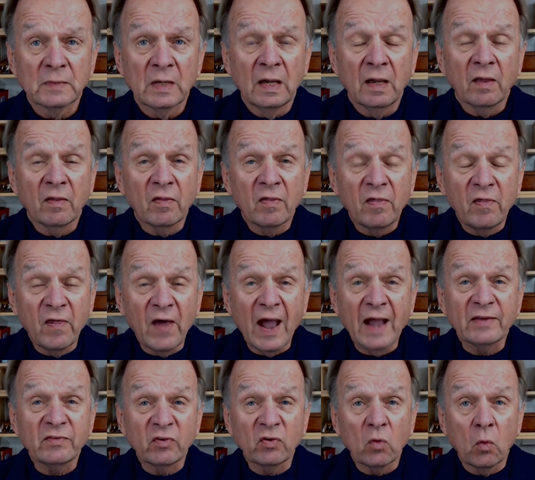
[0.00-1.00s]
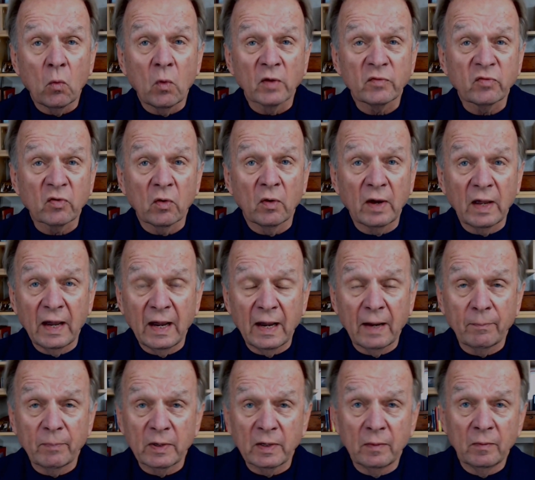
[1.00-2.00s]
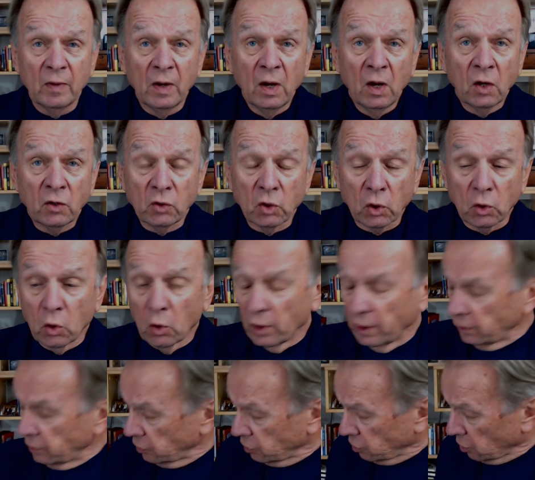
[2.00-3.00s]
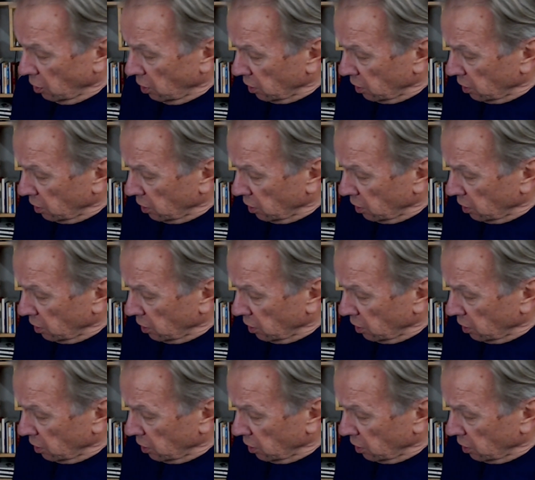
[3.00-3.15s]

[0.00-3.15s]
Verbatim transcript: That's what's going to happen. You're going to talk